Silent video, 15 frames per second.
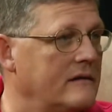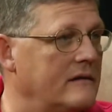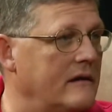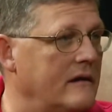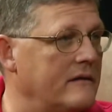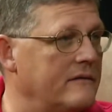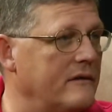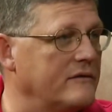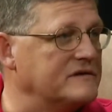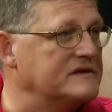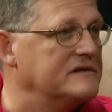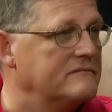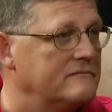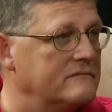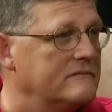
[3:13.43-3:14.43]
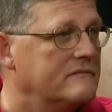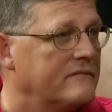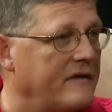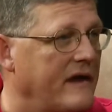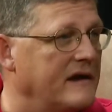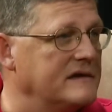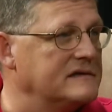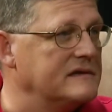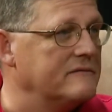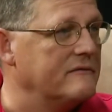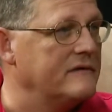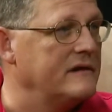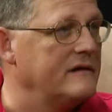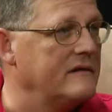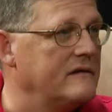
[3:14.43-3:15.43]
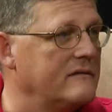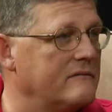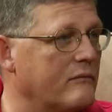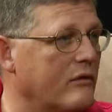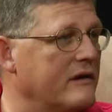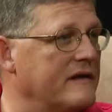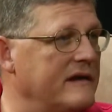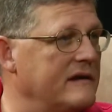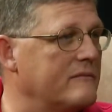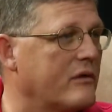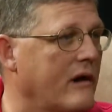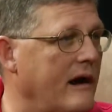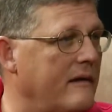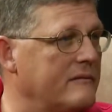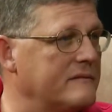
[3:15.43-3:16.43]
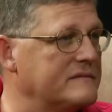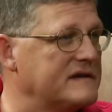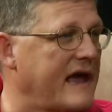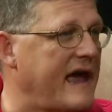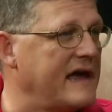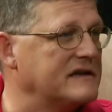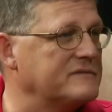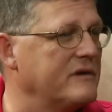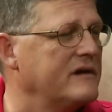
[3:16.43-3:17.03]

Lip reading: those things that breathing problems, asthma.